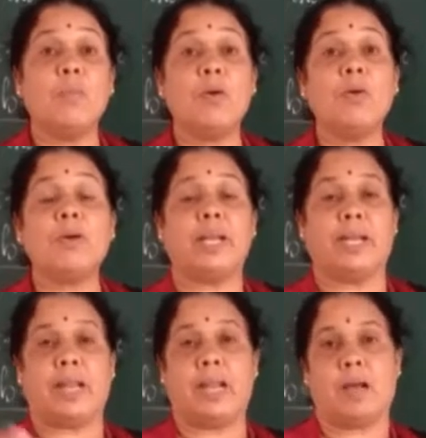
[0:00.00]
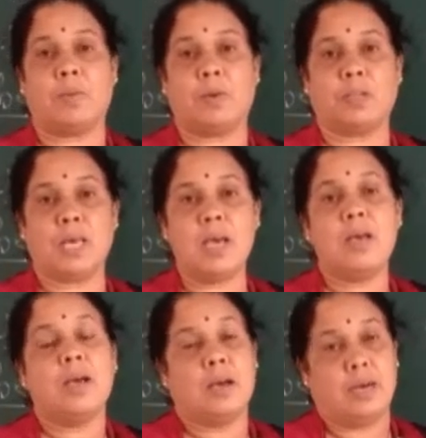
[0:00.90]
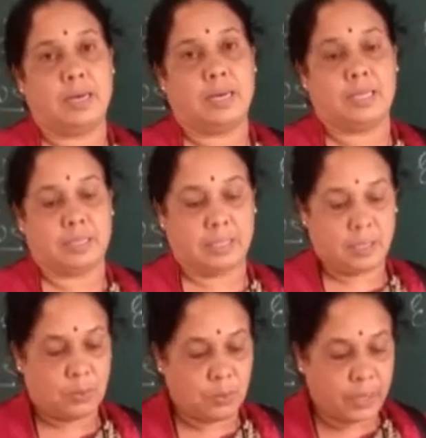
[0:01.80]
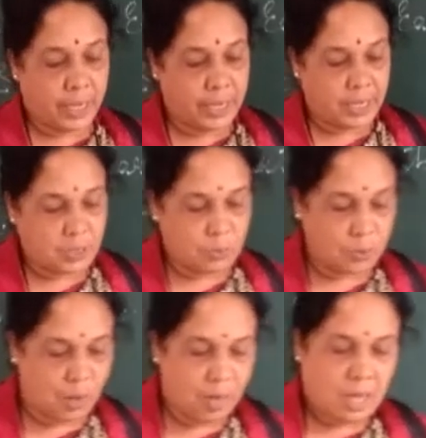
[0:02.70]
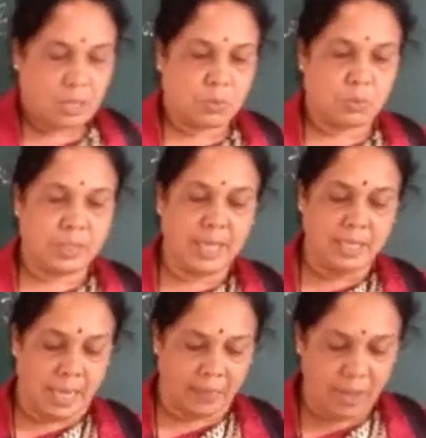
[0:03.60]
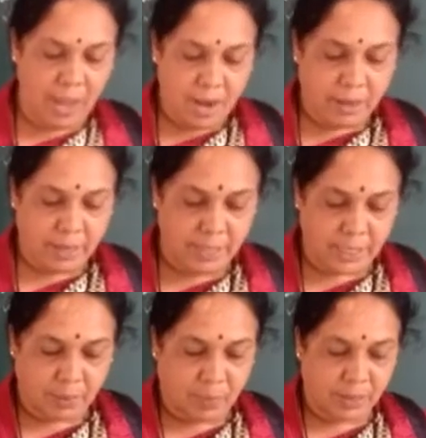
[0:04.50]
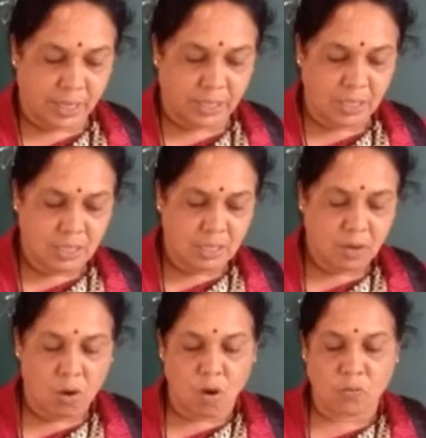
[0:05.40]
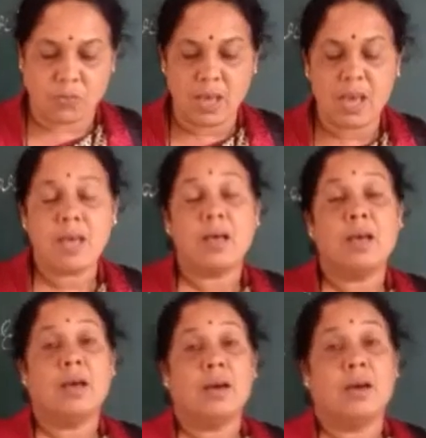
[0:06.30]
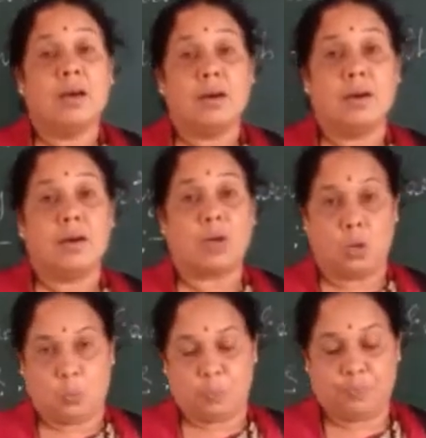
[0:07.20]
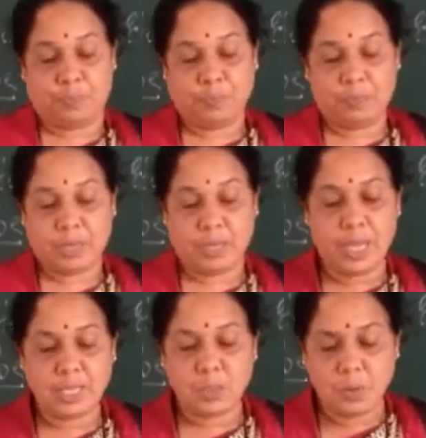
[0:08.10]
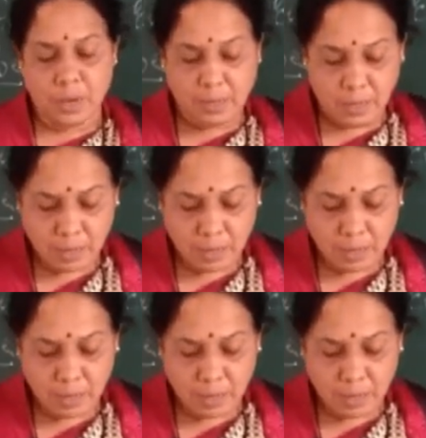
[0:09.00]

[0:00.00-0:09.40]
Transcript: more detail about the earth. Okay, dear student. So these are the disadvantages of the globe. Dear student,